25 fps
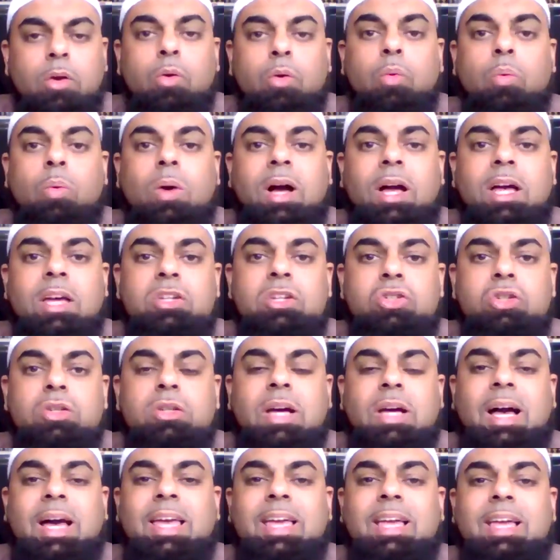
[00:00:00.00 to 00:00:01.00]
why should
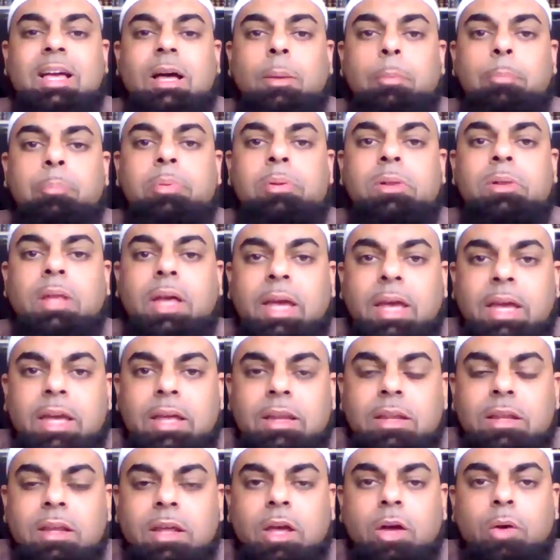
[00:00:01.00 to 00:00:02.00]
I
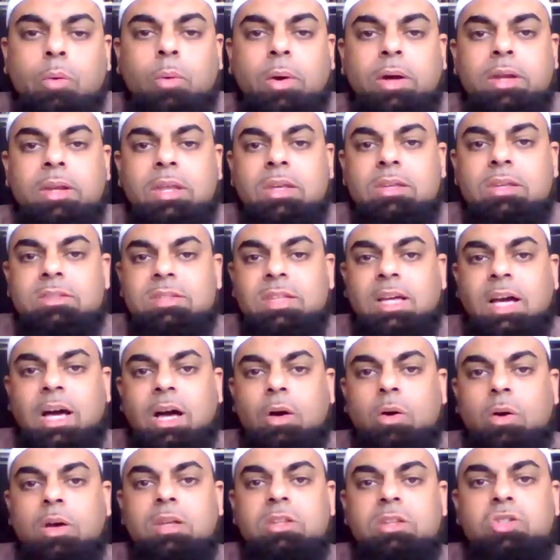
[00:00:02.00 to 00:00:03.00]
complain when he has
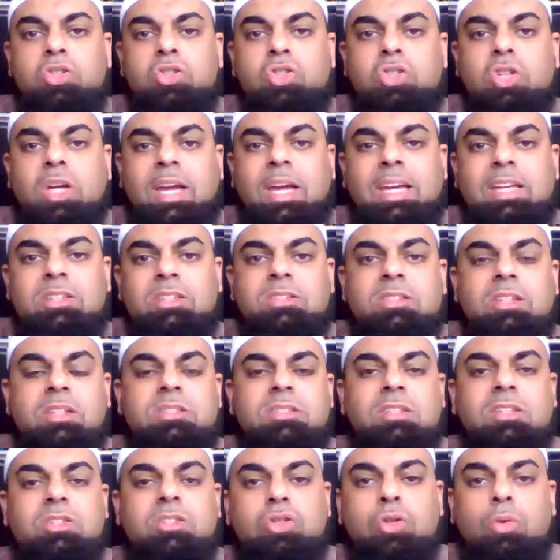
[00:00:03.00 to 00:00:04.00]
now changed the
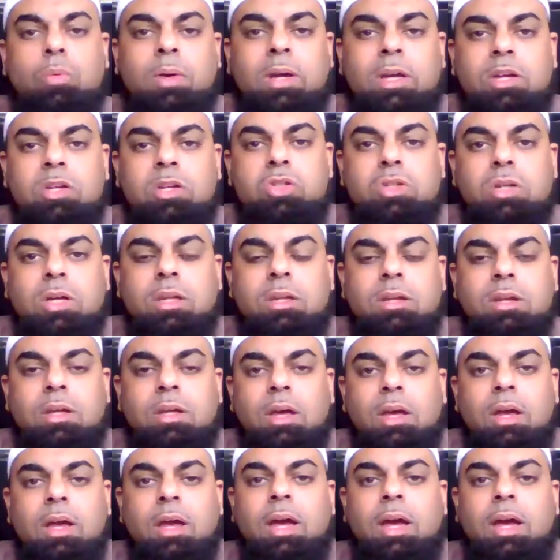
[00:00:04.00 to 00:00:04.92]
situation